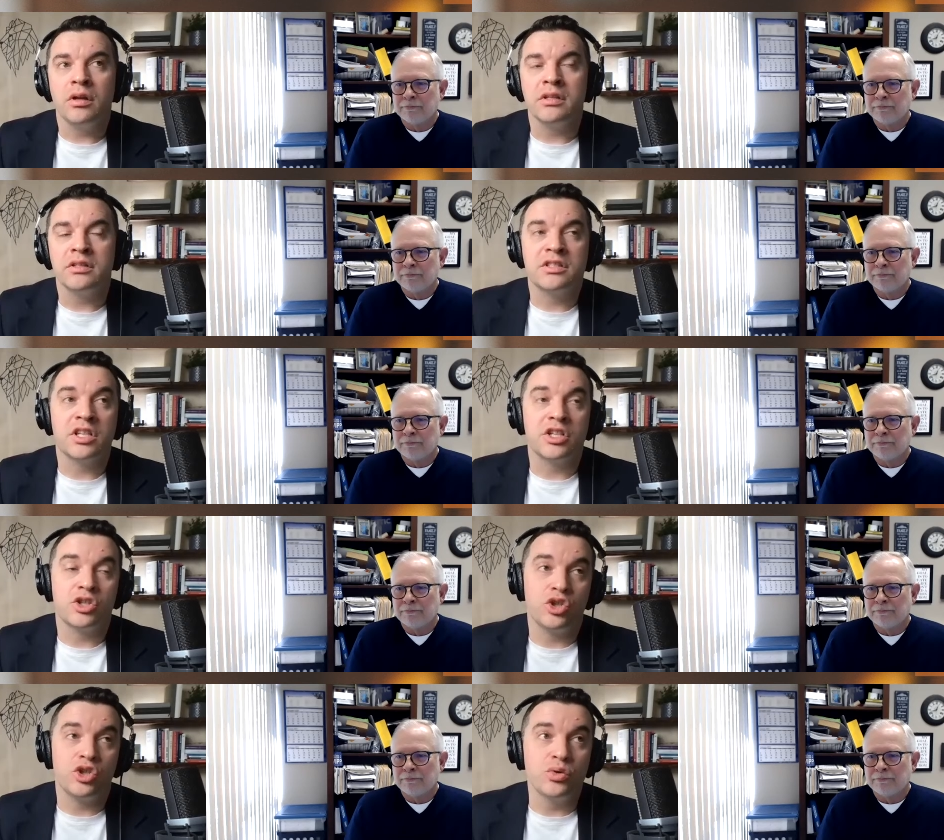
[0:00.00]

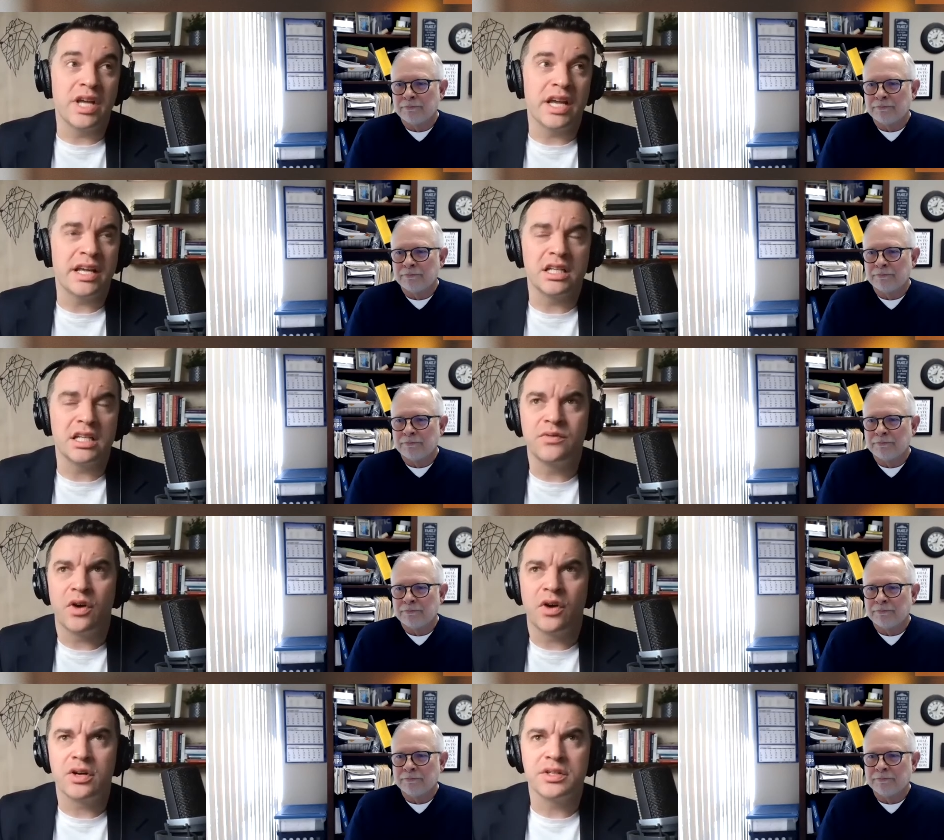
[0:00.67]
Speaker 1: you take it
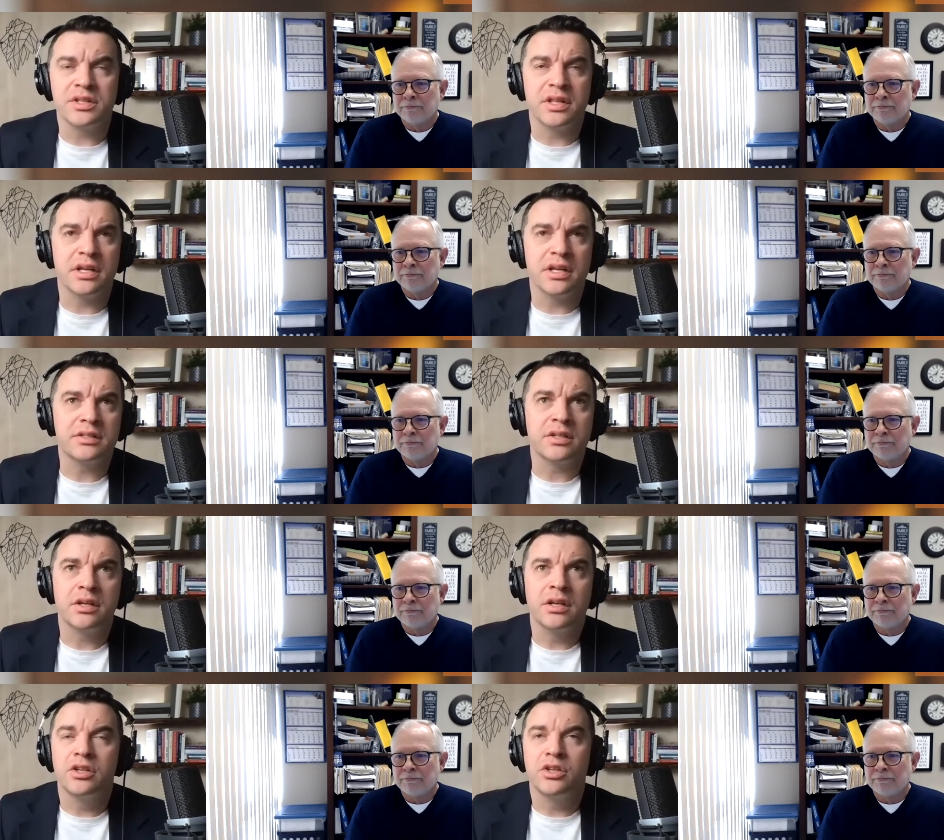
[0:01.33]
as far as
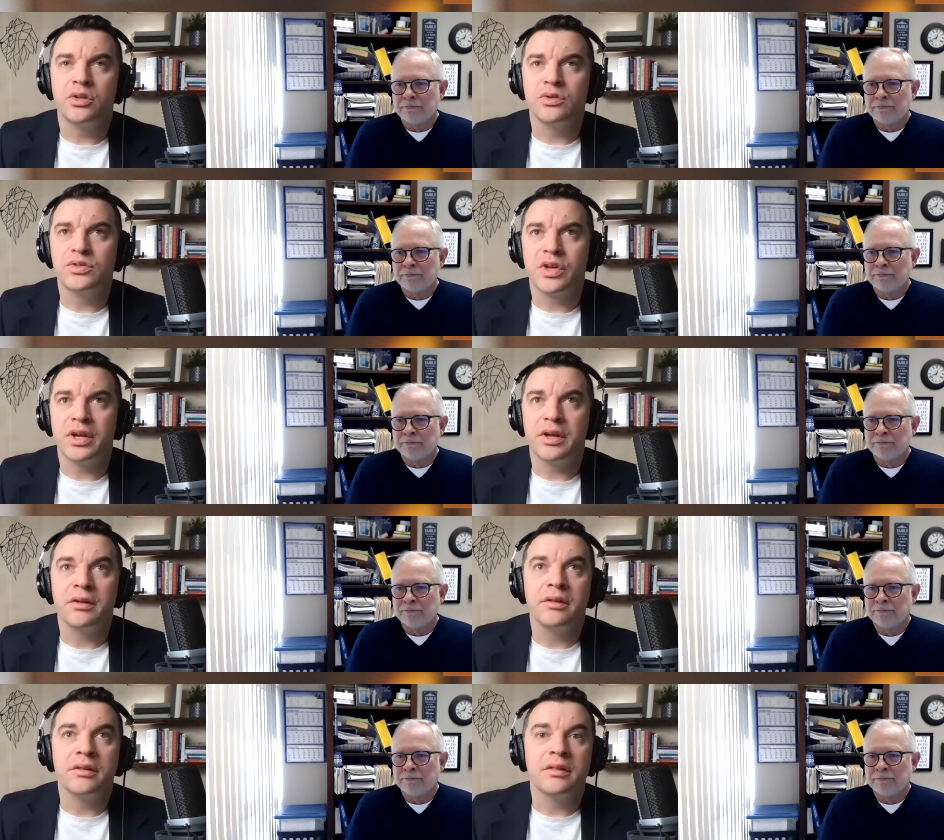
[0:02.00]
this? Do you
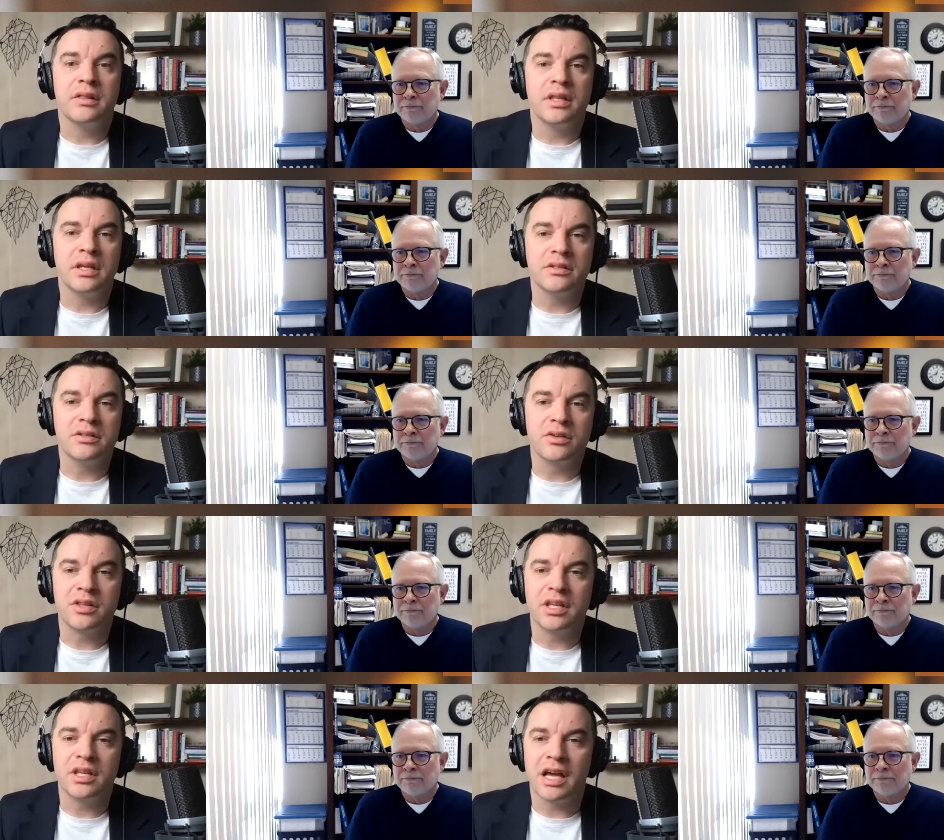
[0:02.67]
say,
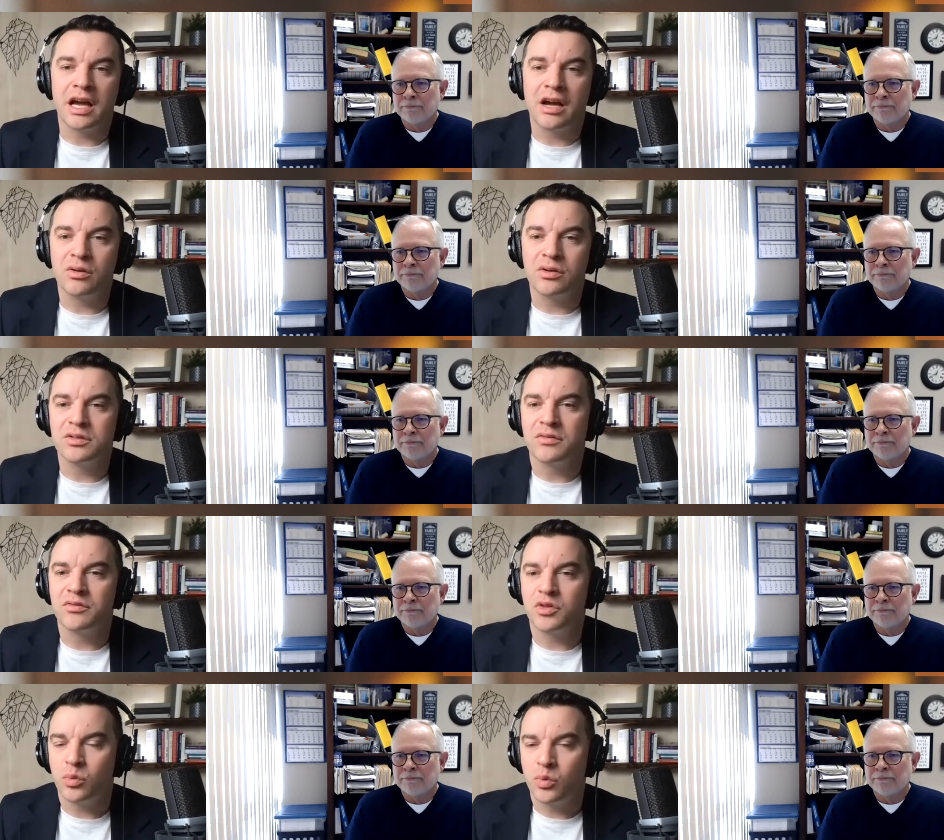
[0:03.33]
these are the
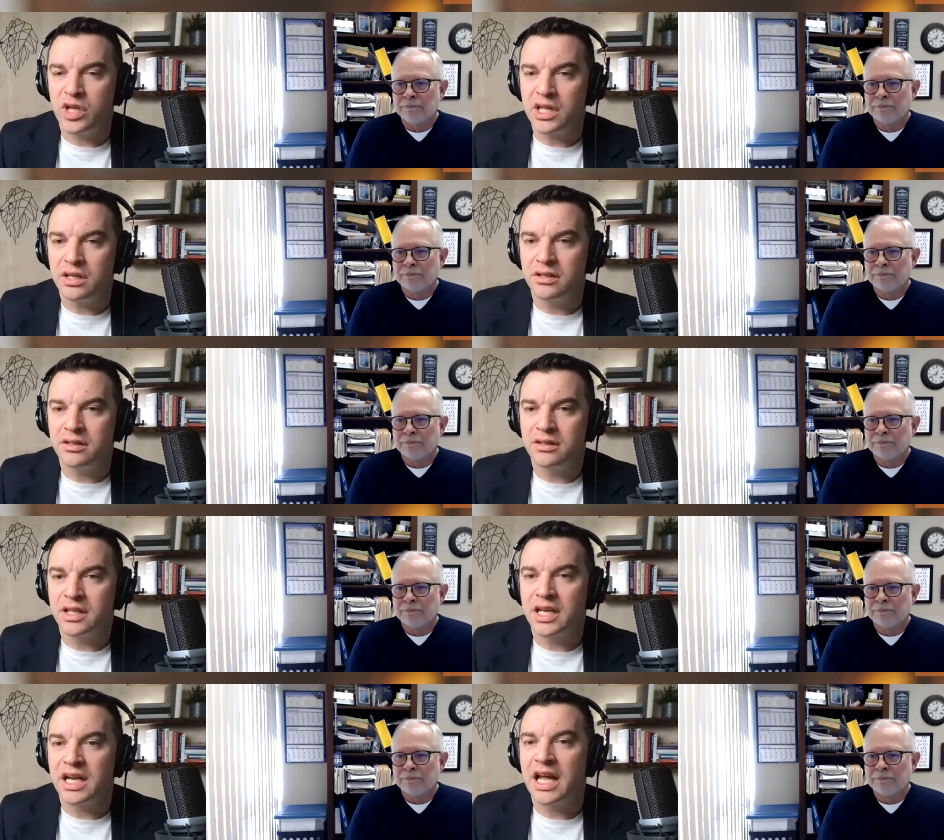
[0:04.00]
hours of the week
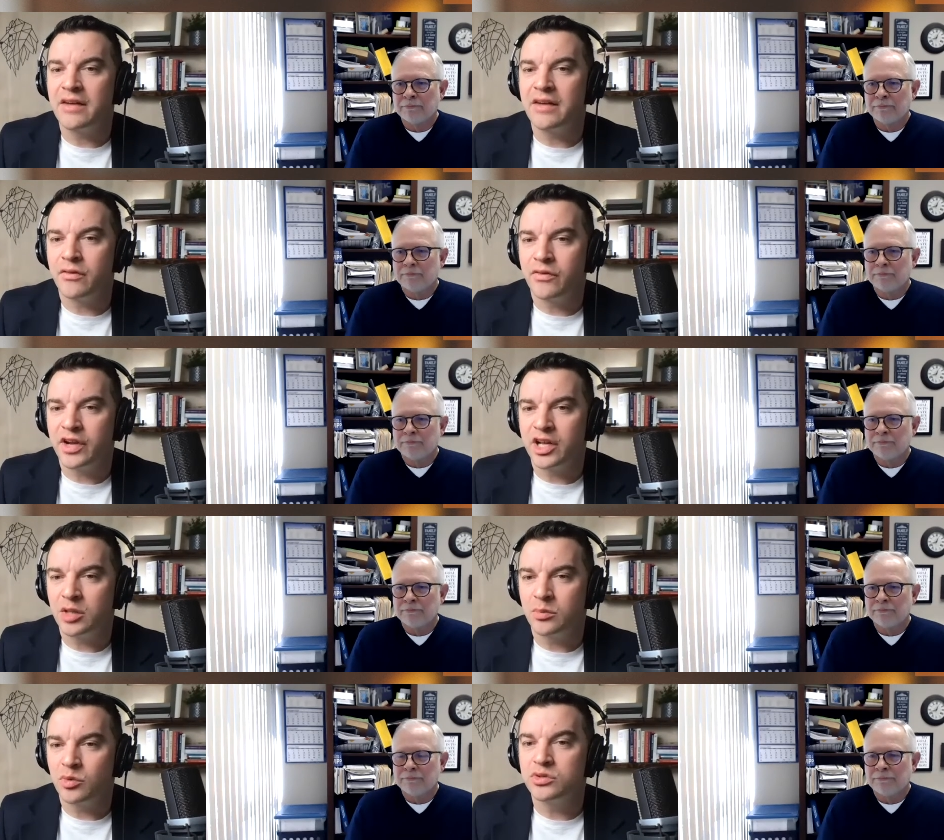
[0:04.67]
that I have
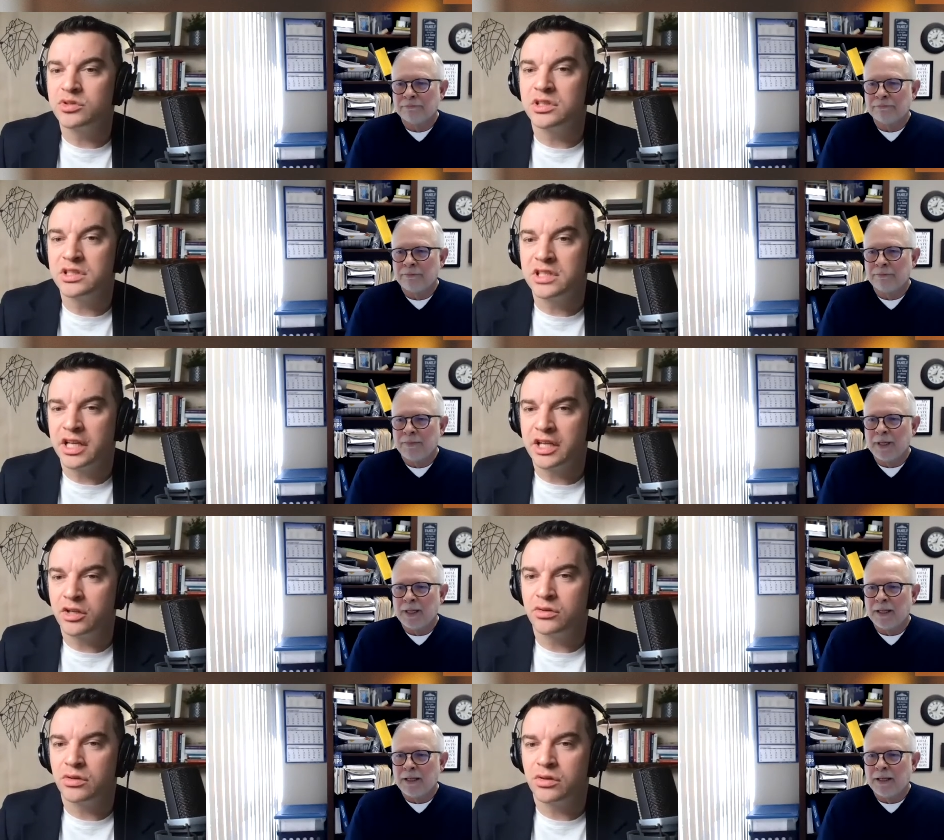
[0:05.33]
available to
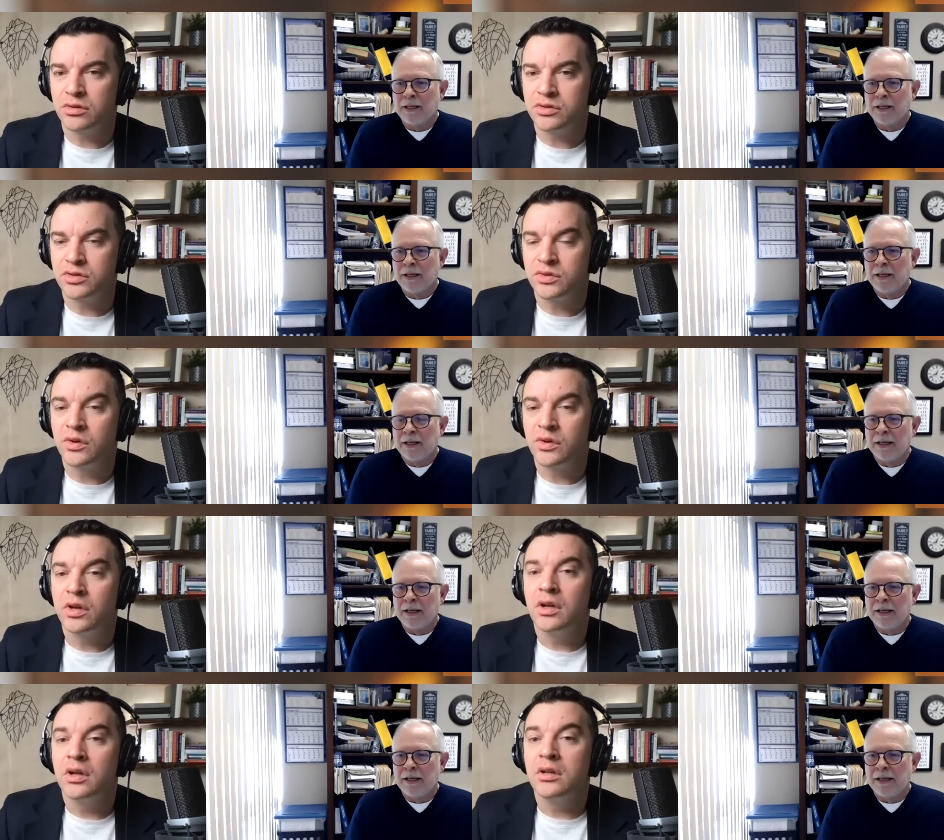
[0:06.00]
take you to
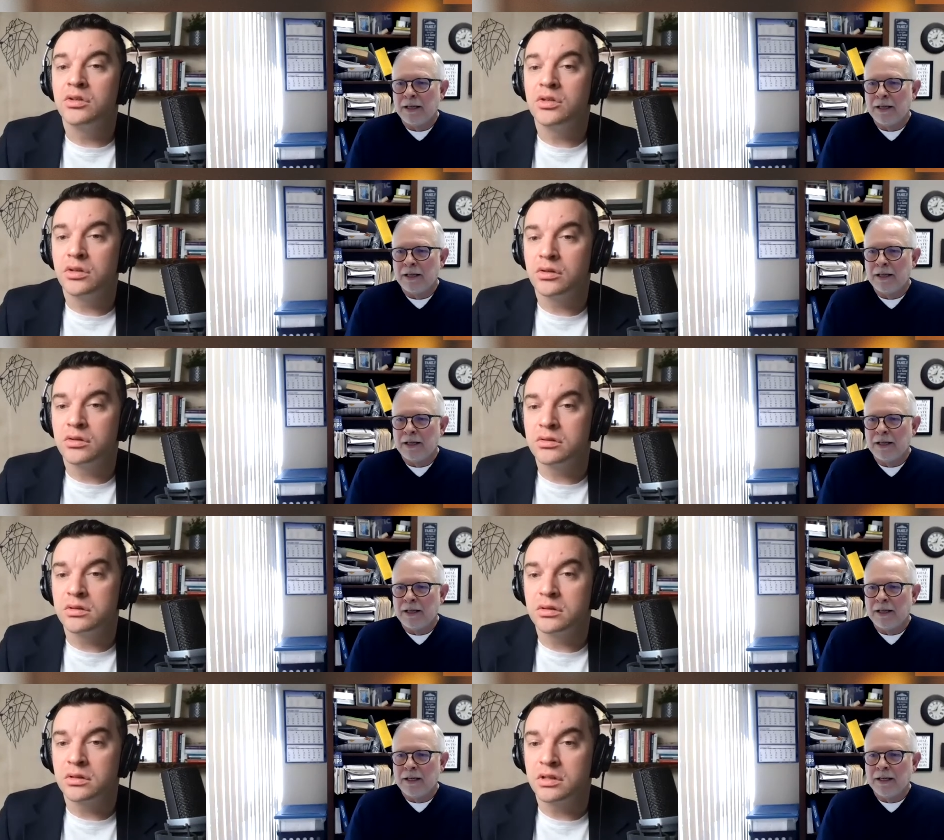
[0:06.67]

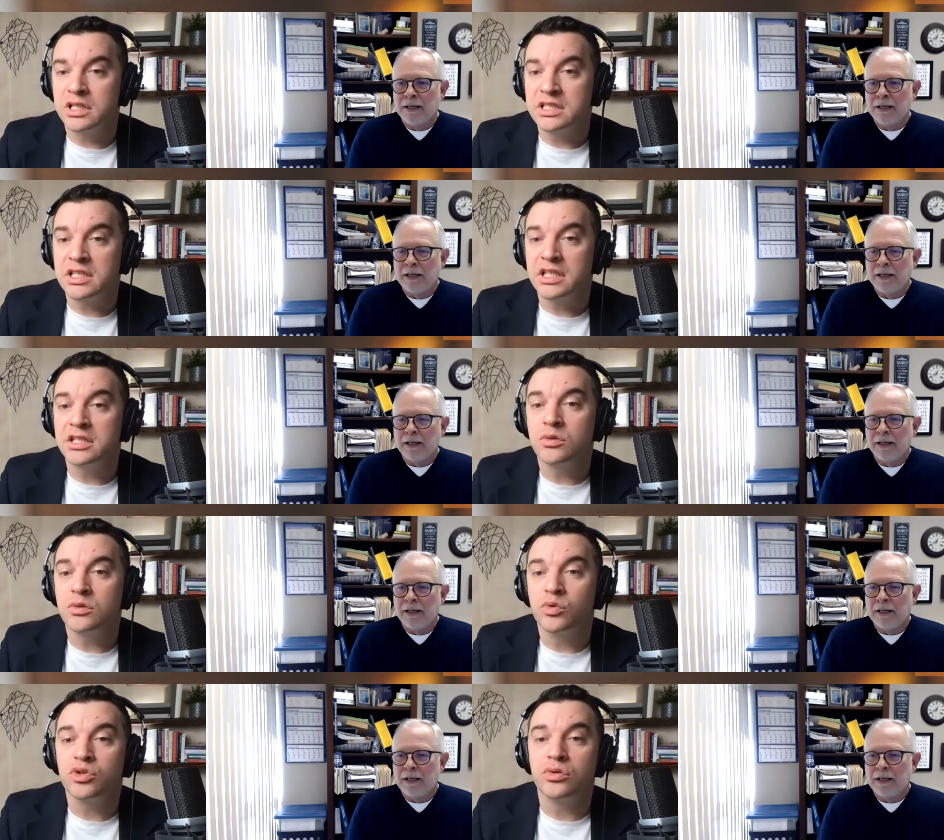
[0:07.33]
those
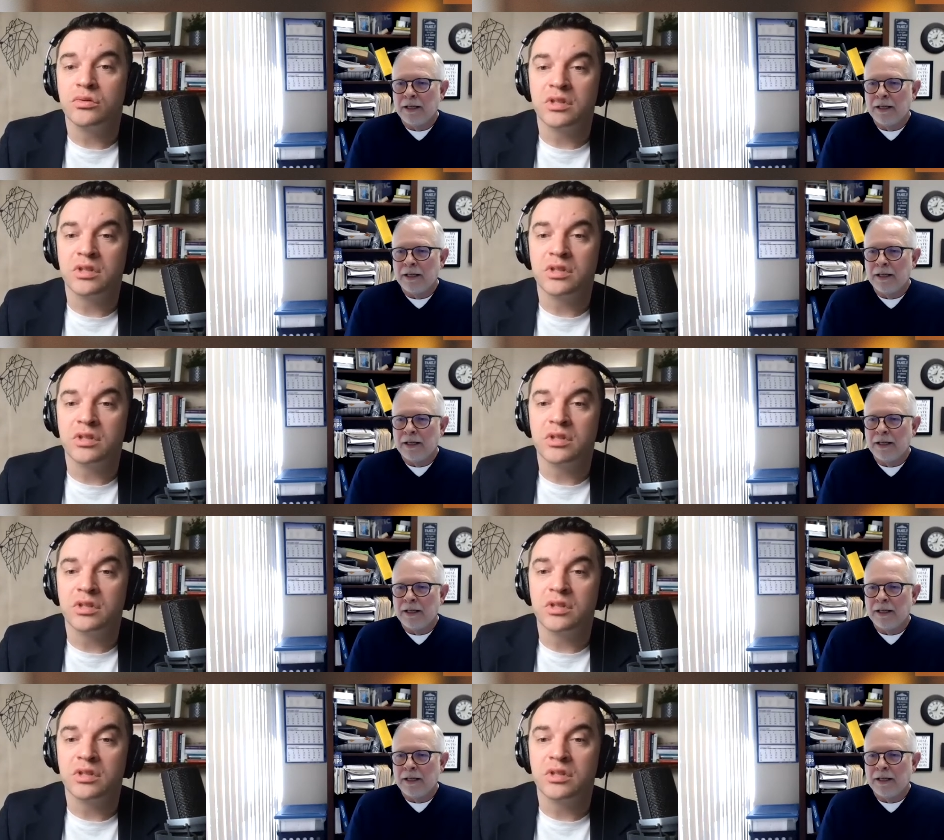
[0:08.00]
listings? Would